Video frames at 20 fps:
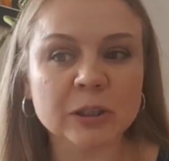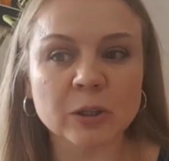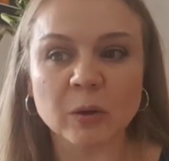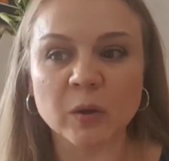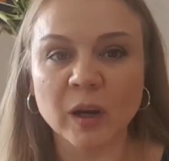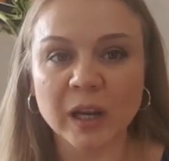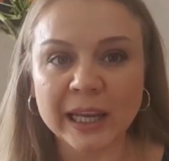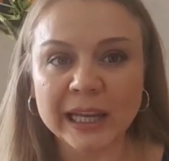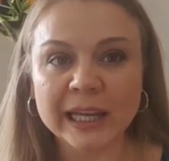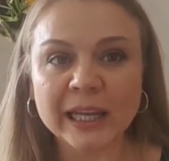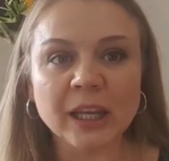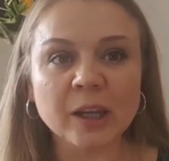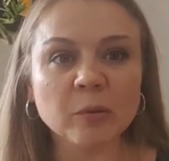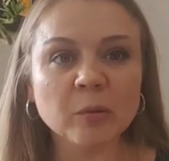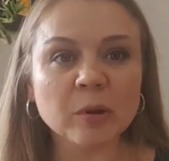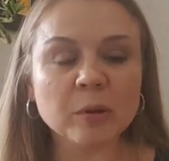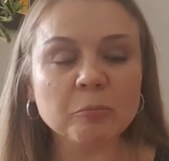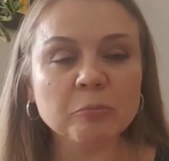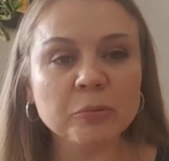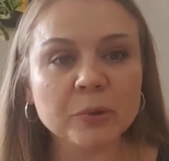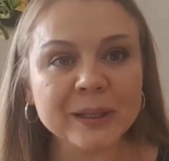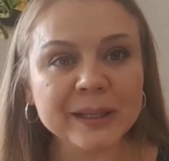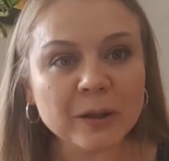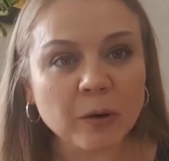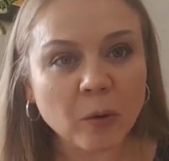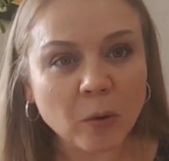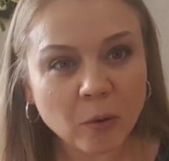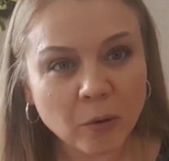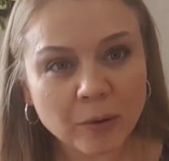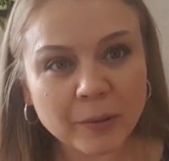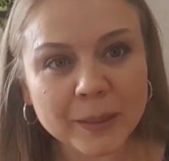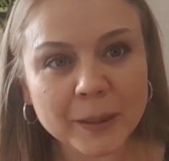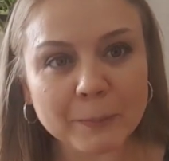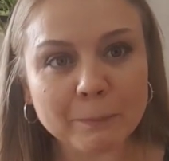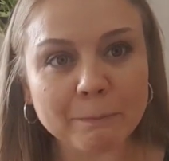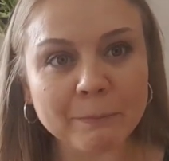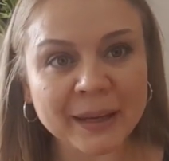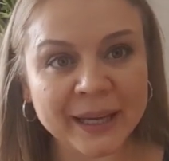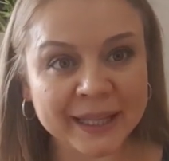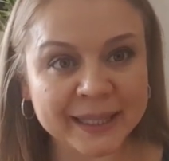So he will bring all the
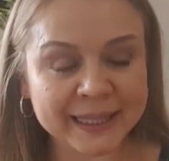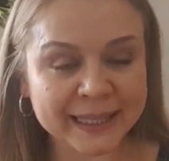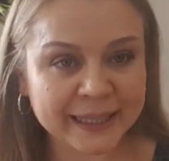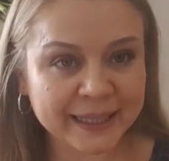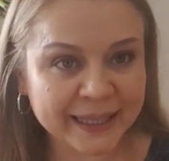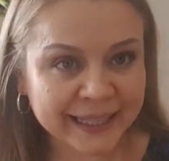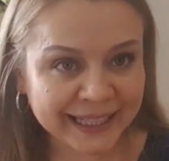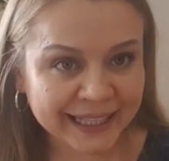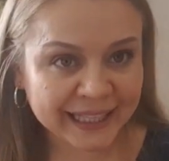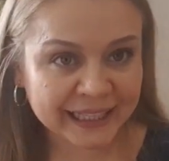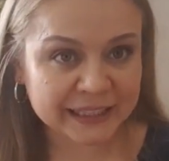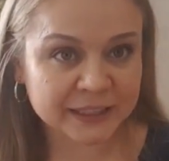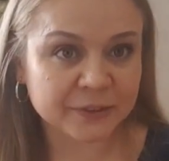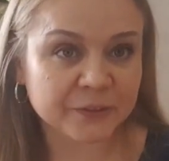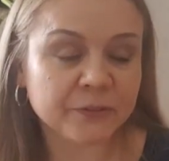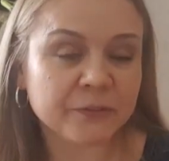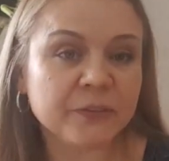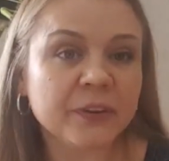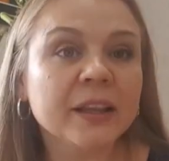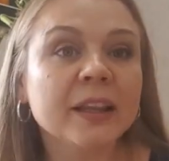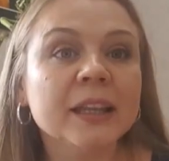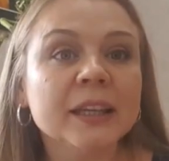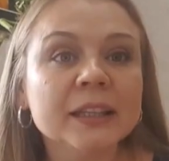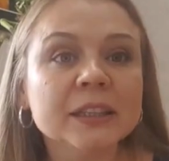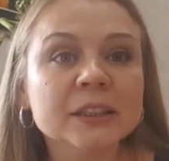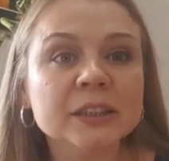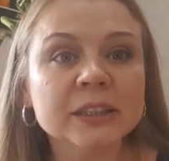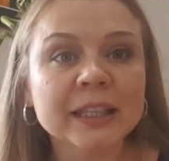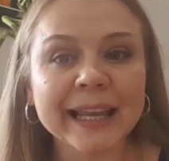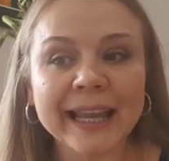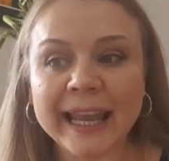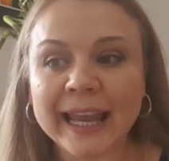bad and negative feelings